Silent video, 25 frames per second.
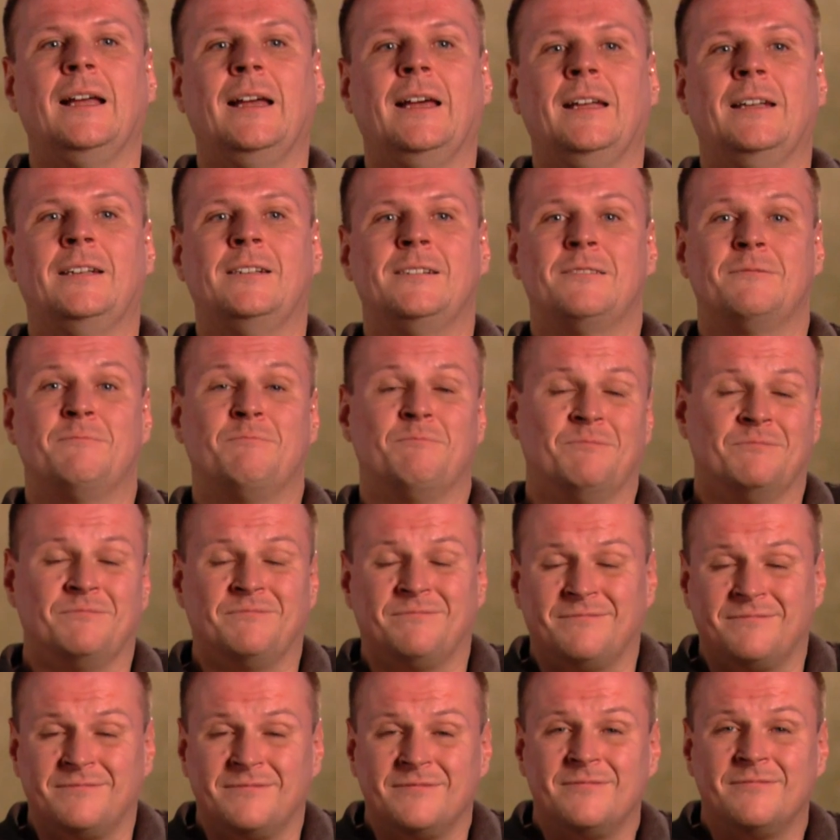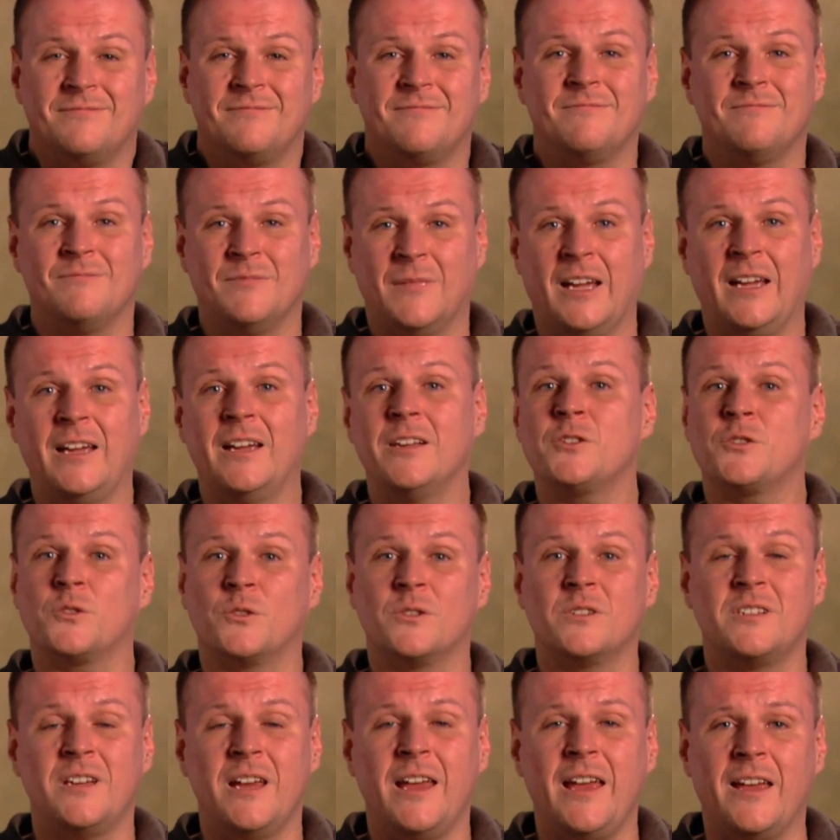And my
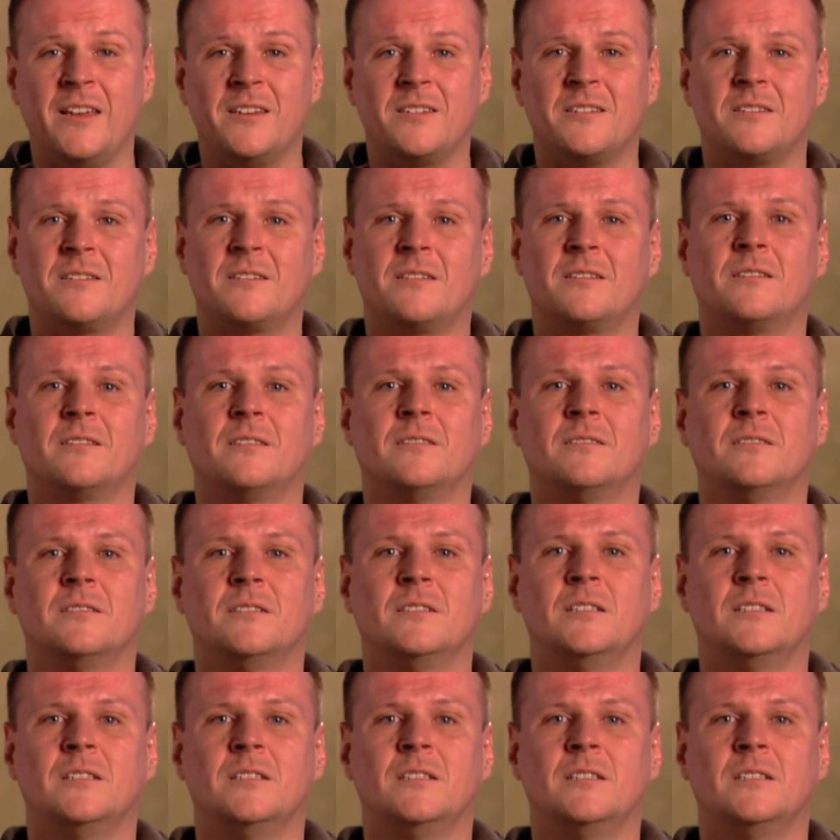answer is yes.